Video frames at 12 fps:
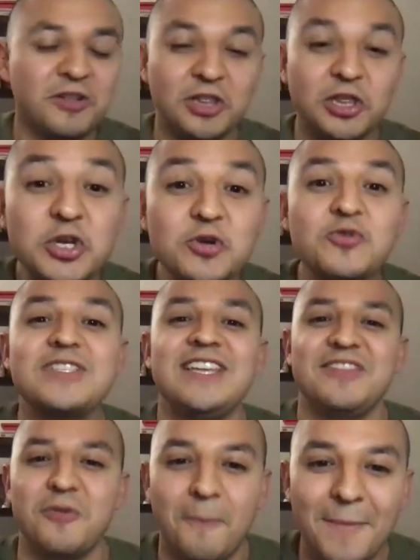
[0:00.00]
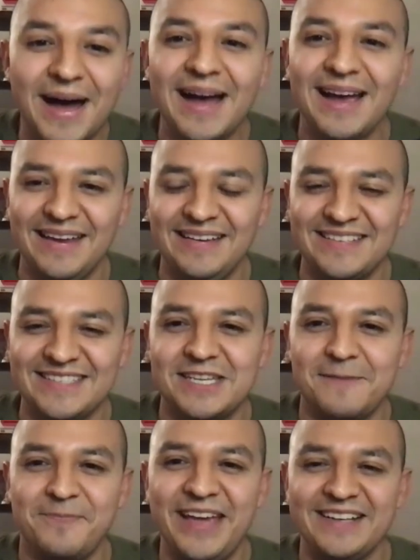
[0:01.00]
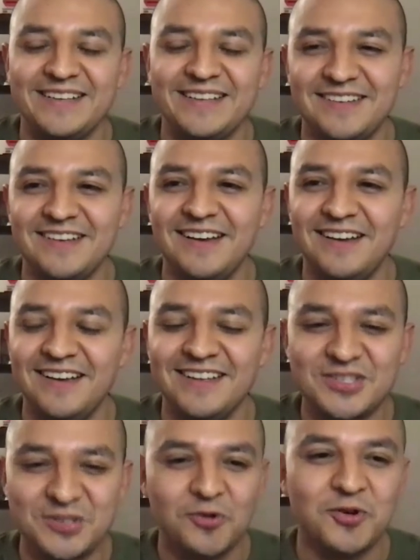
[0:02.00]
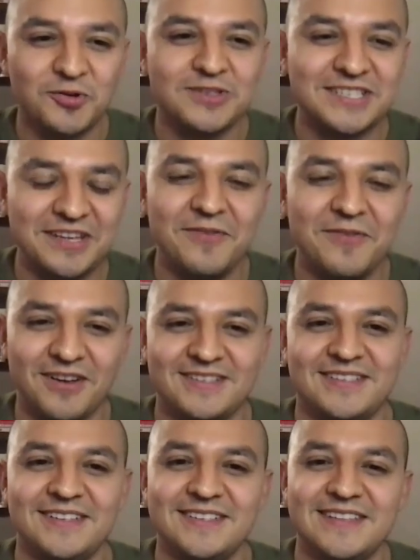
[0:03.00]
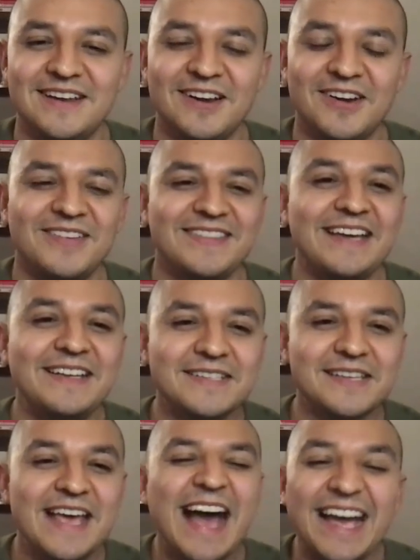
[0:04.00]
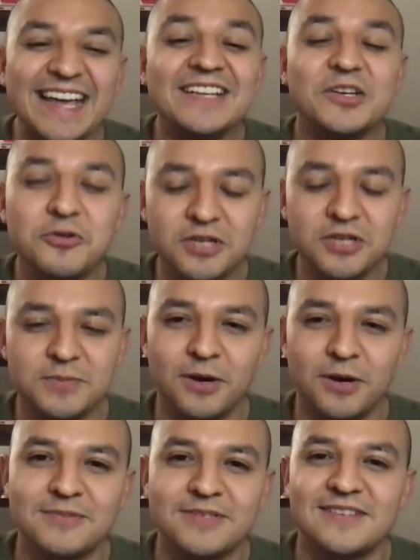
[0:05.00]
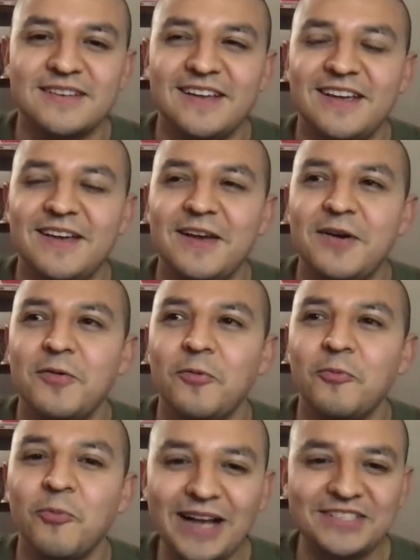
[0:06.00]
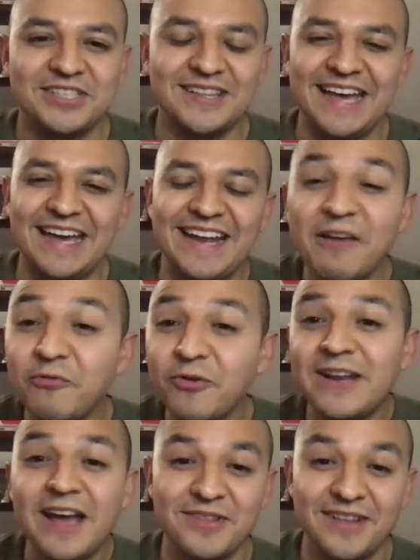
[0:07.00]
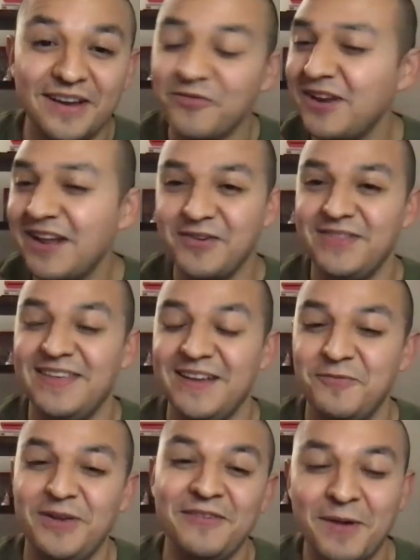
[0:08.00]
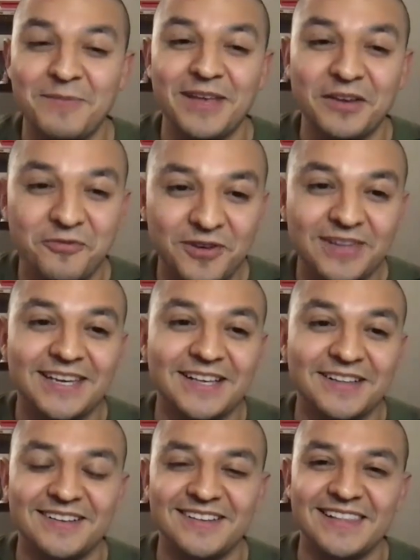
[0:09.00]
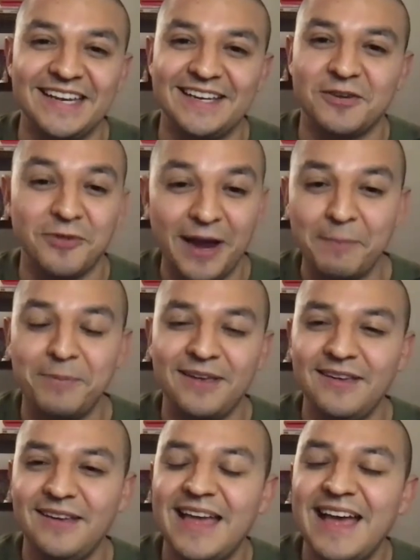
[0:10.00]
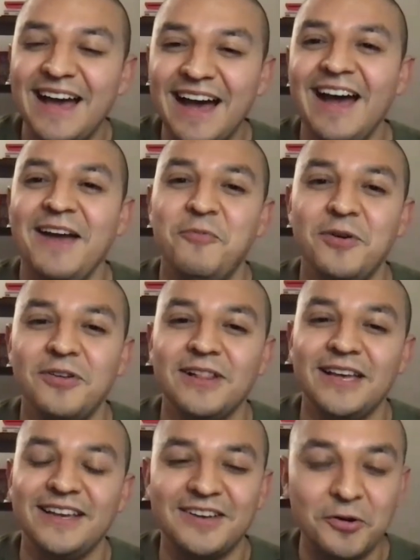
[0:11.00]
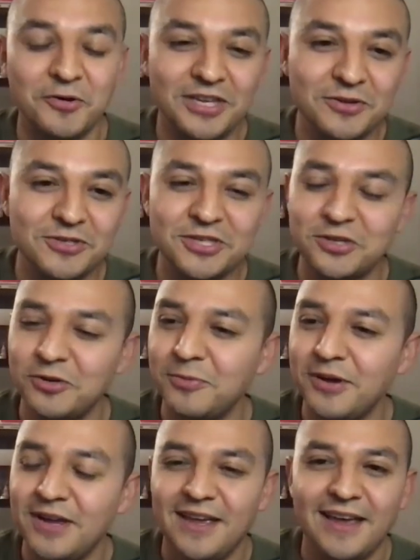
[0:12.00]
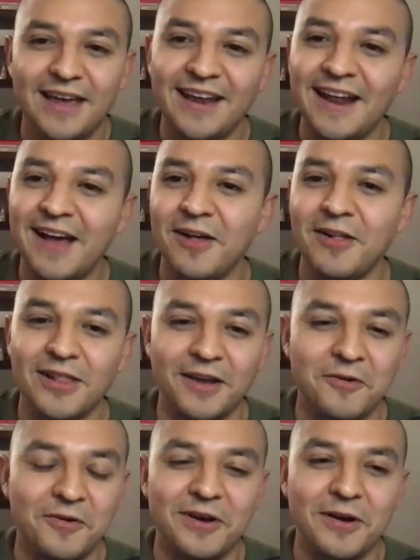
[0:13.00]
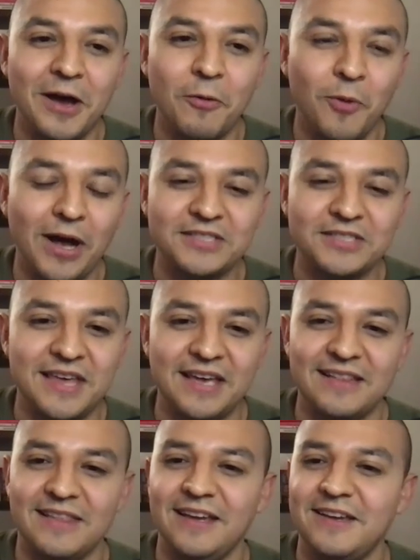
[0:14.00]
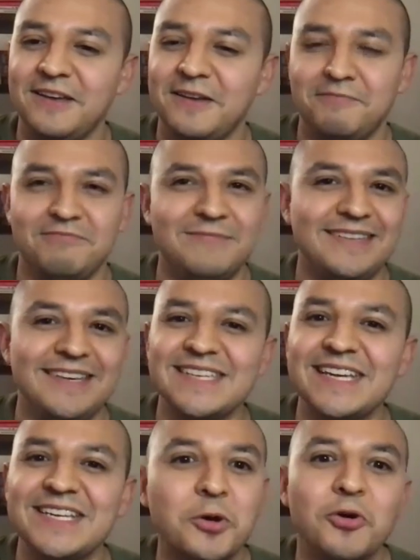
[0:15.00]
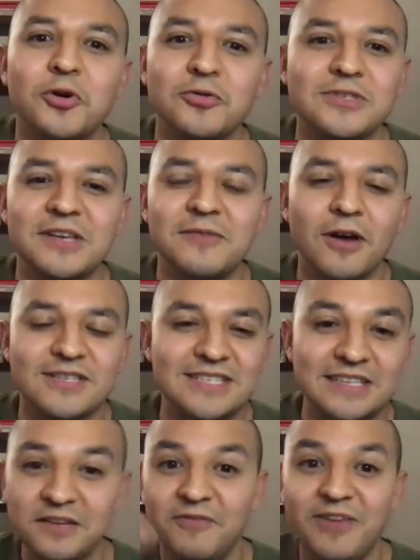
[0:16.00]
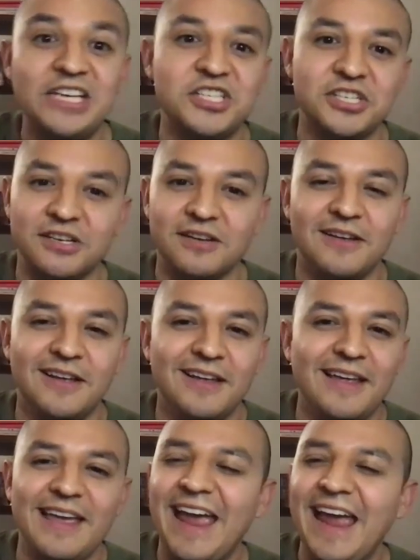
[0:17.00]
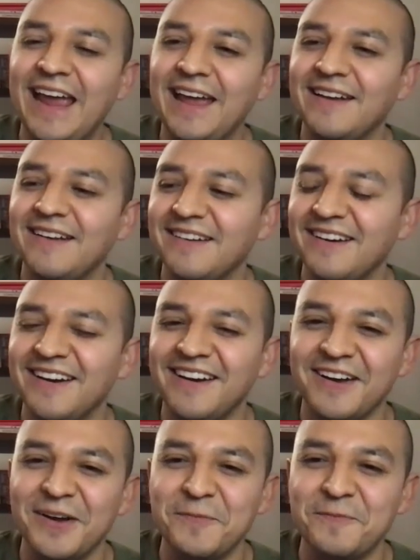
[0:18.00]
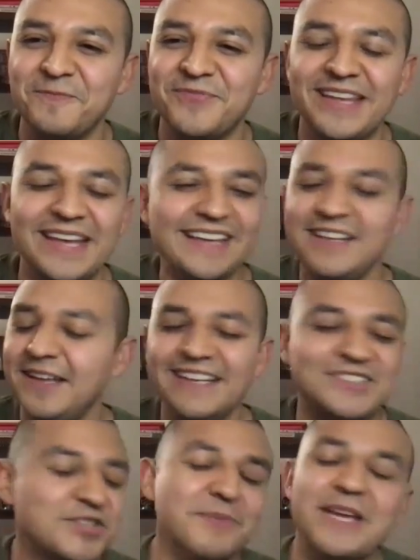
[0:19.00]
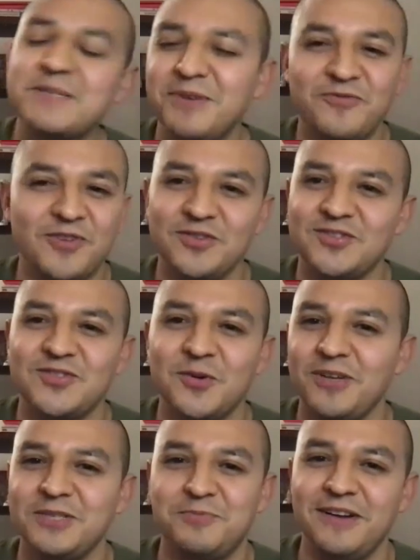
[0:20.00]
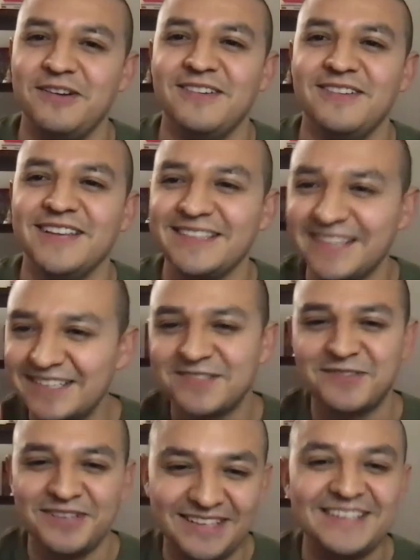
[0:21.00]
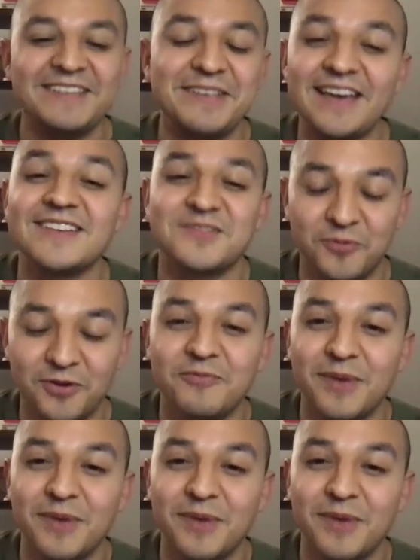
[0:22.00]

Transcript: losing their minds that uh, Stone Cold Steve Austin is there. That is, I get goosebumps watching that. Every now and every now and then, if I'm like feeling like crappy, I will like go to YouTube and I'll like, I'll watch that. Like, it's like Stone Cold Steve Austin Invasion. Mm-hmm. And, um, It, it just makes me feel so much better. Like that's, yes, one of